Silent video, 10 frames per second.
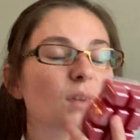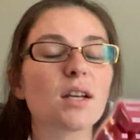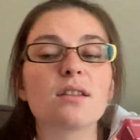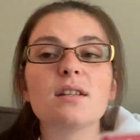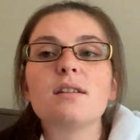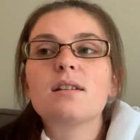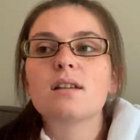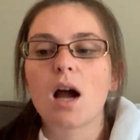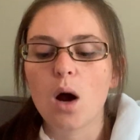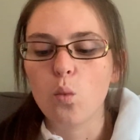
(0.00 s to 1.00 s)
This is
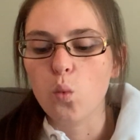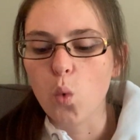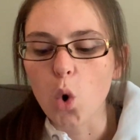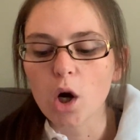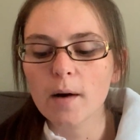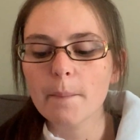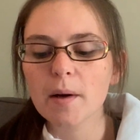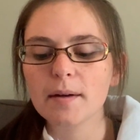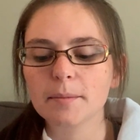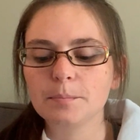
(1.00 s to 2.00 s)
a
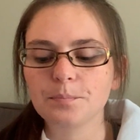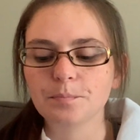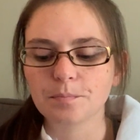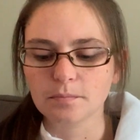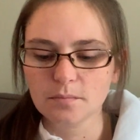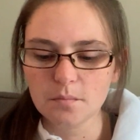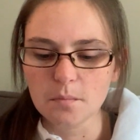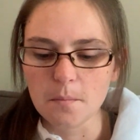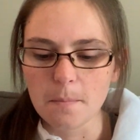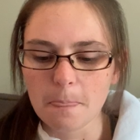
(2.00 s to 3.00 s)
warm
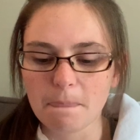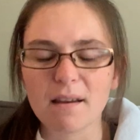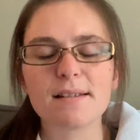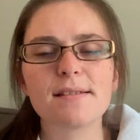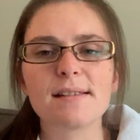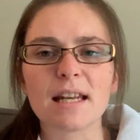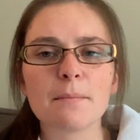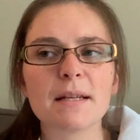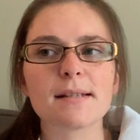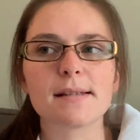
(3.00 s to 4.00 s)

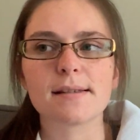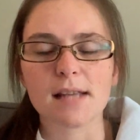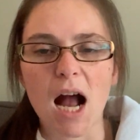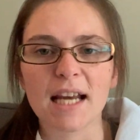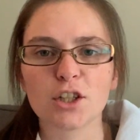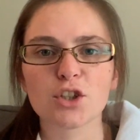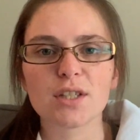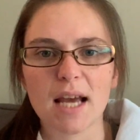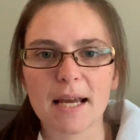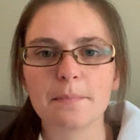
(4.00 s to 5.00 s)
cinnamon cider
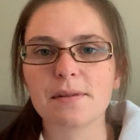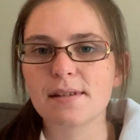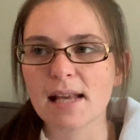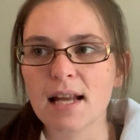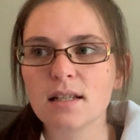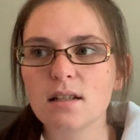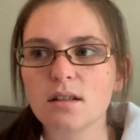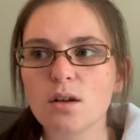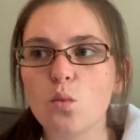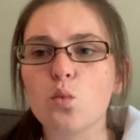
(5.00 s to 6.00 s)
type scent
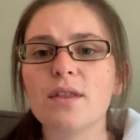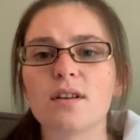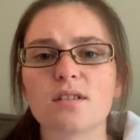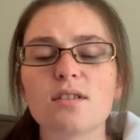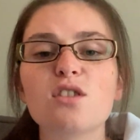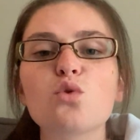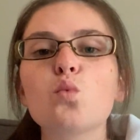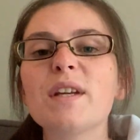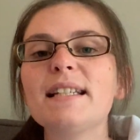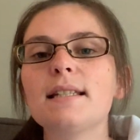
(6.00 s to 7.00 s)
with a
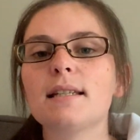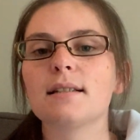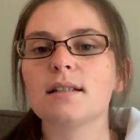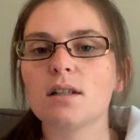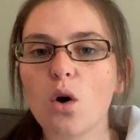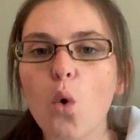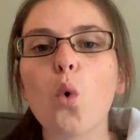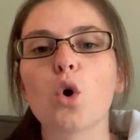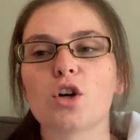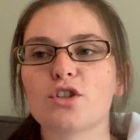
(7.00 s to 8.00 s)
sweet
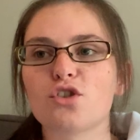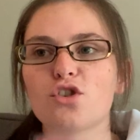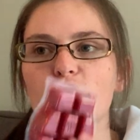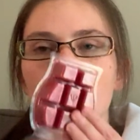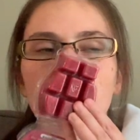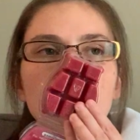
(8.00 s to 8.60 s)
orange.